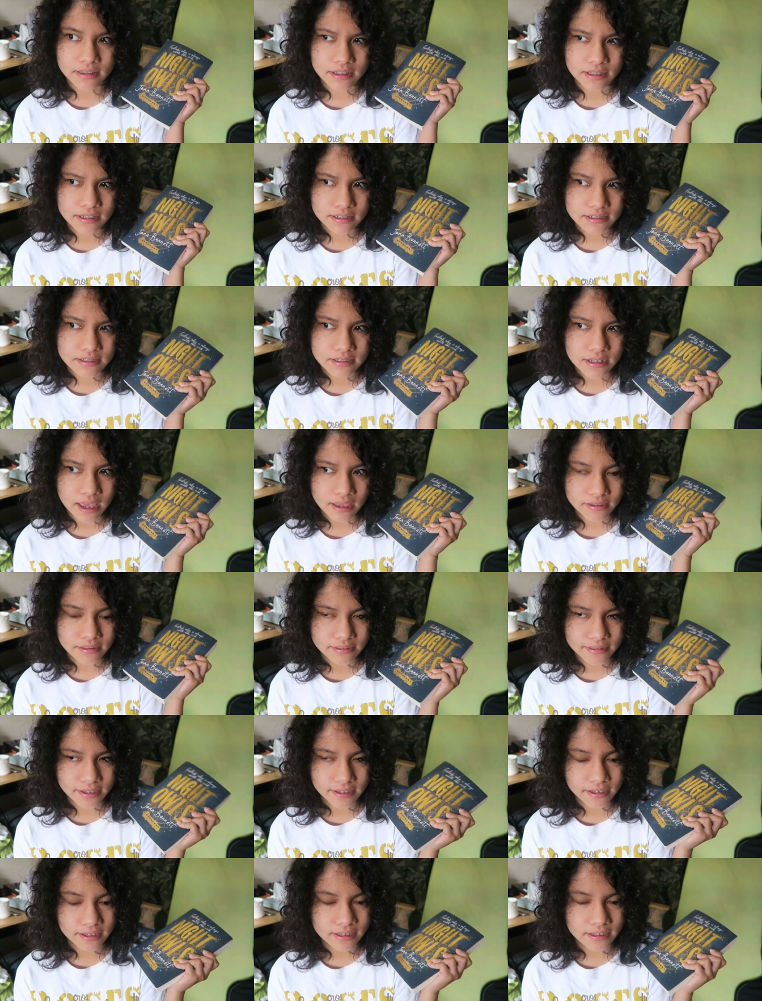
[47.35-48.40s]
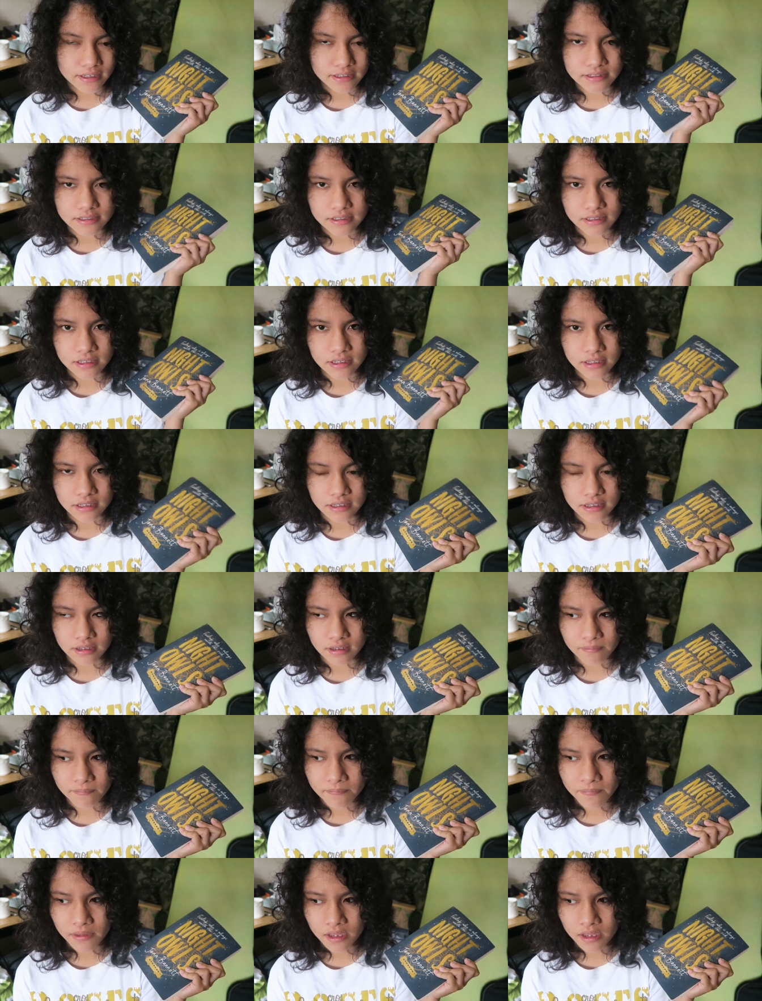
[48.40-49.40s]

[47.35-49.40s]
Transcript: This, I think, is the